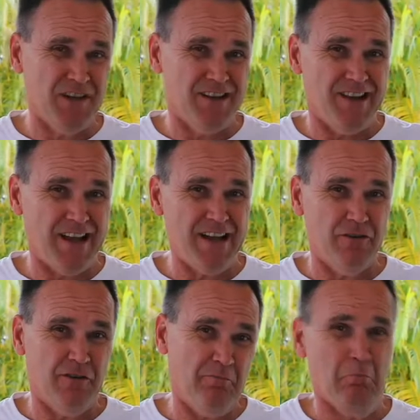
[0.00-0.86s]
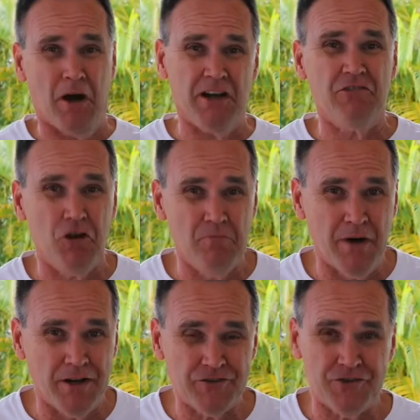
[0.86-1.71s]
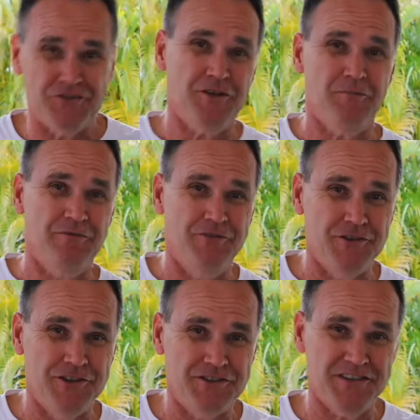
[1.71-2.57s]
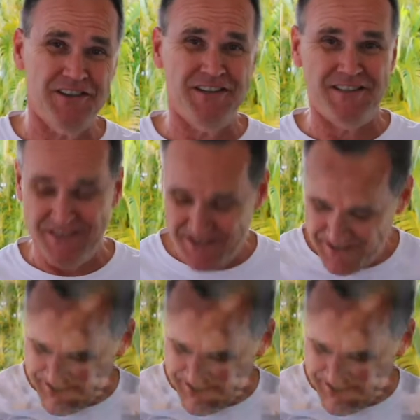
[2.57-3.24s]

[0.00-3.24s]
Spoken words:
a layer of micro mulch on top of all your seeds.